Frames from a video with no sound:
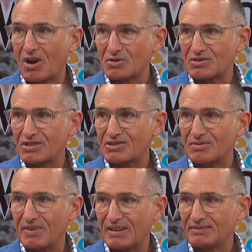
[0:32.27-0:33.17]
host this
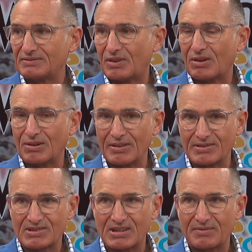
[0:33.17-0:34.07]
event for the
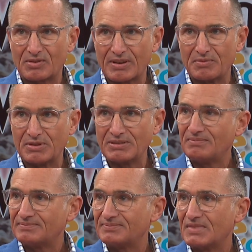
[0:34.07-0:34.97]
city of Greenwood.
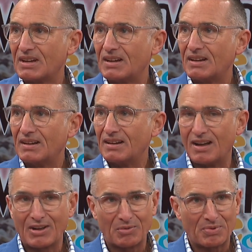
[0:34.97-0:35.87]

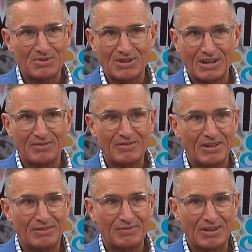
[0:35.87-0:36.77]
100% of
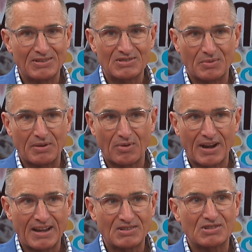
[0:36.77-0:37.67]
the funds that we
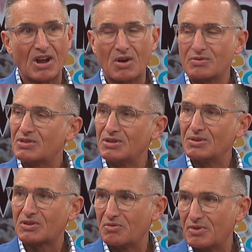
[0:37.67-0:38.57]
raise go to
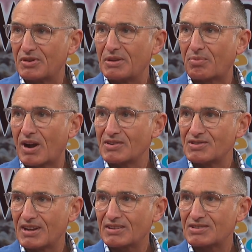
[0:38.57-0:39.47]
community
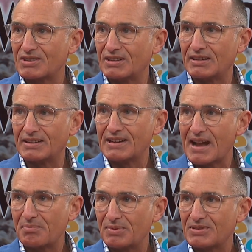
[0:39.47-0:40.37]
projects uh, in
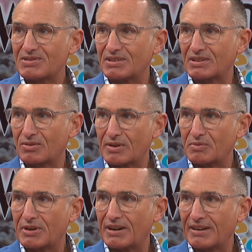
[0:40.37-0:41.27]
Annapolis and okay. the
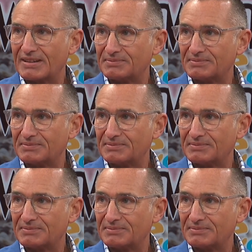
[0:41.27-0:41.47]
Wood area.